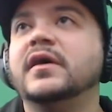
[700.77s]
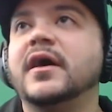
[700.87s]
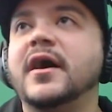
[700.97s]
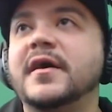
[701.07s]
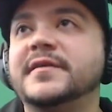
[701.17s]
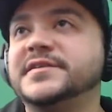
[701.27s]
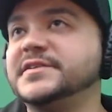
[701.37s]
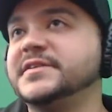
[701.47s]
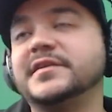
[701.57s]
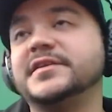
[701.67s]
this
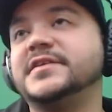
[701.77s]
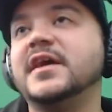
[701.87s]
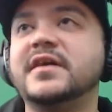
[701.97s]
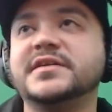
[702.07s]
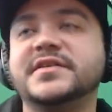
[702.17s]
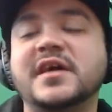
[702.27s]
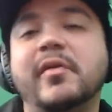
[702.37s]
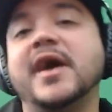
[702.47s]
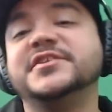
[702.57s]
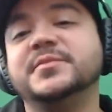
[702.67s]
is not to say that it's not
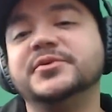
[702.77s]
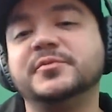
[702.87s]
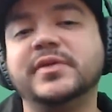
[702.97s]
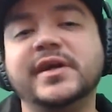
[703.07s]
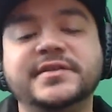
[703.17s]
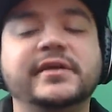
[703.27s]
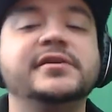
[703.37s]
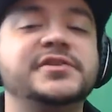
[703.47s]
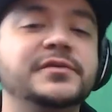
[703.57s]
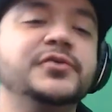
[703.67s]
possible to play
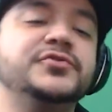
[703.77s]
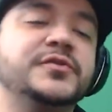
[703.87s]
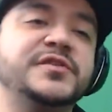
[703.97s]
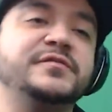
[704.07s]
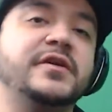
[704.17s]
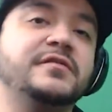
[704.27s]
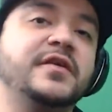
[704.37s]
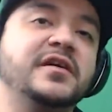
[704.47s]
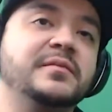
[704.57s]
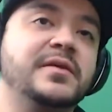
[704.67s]
intelligent neutral in Street Fighter
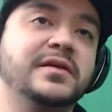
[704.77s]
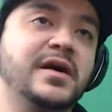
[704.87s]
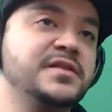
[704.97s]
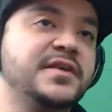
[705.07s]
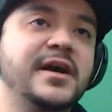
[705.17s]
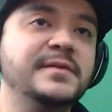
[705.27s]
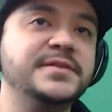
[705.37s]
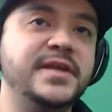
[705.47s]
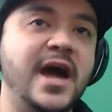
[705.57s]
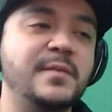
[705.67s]
V, but a lot of times
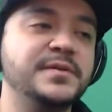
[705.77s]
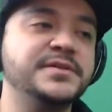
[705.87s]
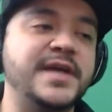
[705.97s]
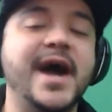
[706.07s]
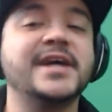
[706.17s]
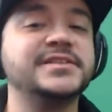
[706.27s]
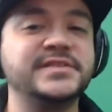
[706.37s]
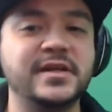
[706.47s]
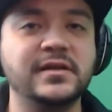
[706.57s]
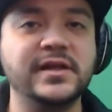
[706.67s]
it happens
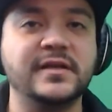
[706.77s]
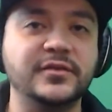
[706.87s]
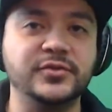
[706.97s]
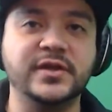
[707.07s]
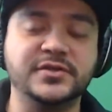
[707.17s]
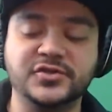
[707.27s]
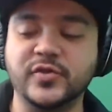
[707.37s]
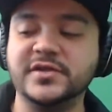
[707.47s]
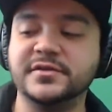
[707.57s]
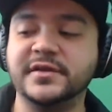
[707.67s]
accidentally, and then you get
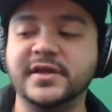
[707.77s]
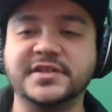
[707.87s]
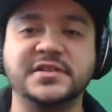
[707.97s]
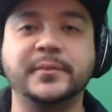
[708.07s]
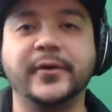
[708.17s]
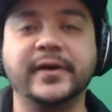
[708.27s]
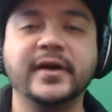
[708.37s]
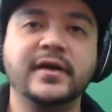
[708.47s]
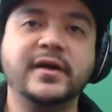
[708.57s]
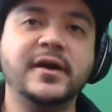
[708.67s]
straight to the guessing part,
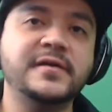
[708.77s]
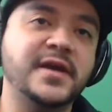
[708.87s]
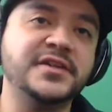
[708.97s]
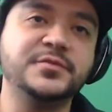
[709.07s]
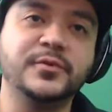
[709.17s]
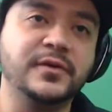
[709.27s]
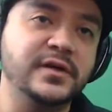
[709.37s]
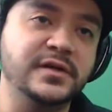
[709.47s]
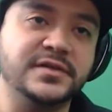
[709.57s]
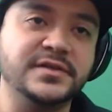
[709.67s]
and then that's where
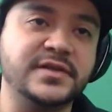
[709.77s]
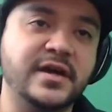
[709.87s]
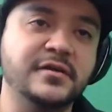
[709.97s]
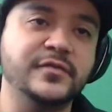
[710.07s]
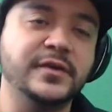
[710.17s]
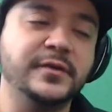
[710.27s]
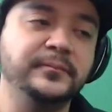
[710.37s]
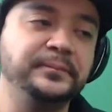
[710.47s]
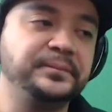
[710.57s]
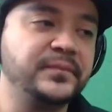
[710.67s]
it's kind
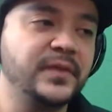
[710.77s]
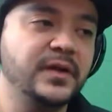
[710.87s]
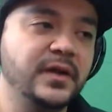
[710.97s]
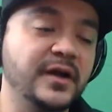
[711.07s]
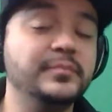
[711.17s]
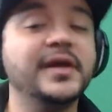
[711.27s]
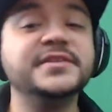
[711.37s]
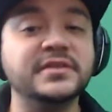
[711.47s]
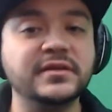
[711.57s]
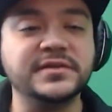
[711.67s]
of
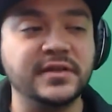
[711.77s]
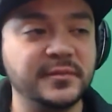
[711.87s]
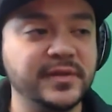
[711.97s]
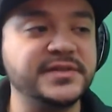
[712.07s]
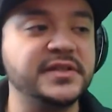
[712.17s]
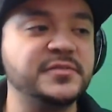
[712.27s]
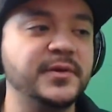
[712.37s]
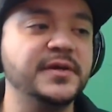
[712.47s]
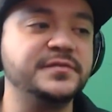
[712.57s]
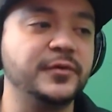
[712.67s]
unpleasant. It's an unpleasant
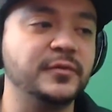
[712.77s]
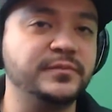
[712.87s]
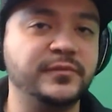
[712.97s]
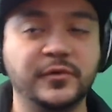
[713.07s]
experience for